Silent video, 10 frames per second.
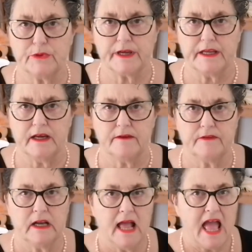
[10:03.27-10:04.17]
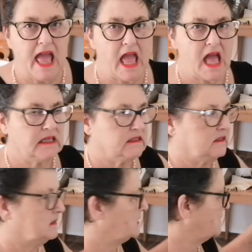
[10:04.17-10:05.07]
quick enough
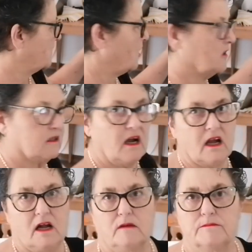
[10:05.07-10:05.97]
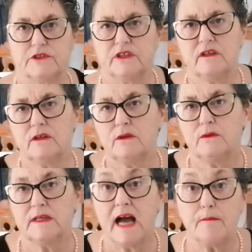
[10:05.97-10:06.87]
and the collar hung up.
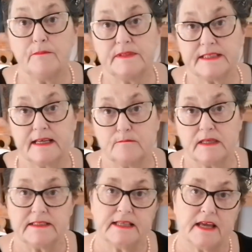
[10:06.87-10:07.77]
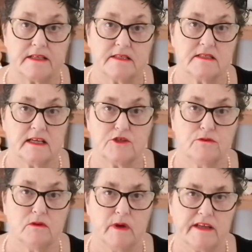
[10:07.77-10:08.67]
So I'm set, my status is set
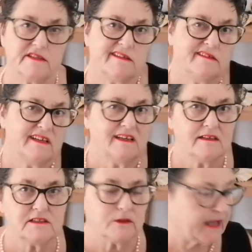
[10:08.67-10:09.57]
to away. So yeah, that's